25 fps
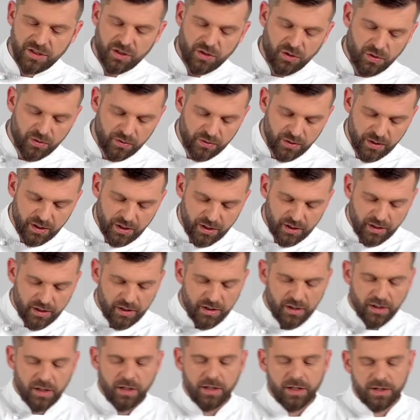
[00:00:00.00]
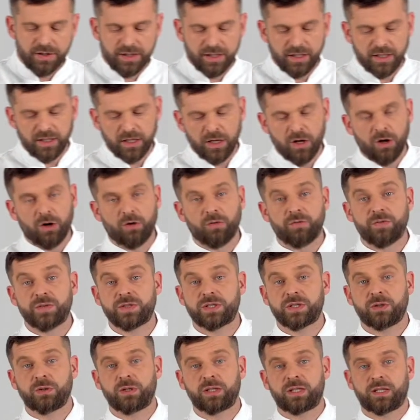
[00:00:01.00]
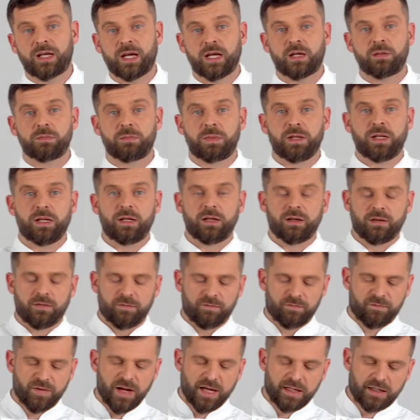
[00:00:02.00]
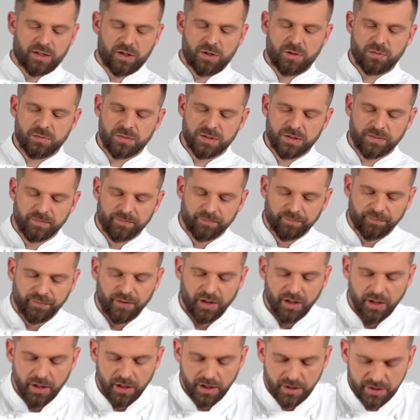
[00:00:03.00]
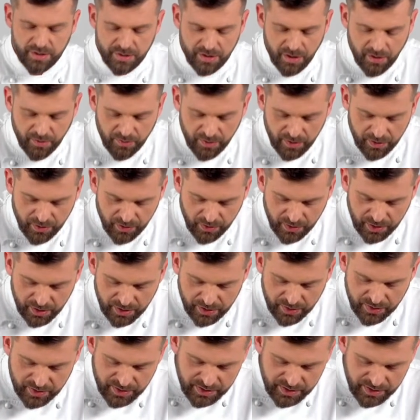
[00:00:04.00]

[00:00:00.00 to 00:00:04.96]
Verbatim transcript: the whole uh, thing off so it can be vacuumed. So in order to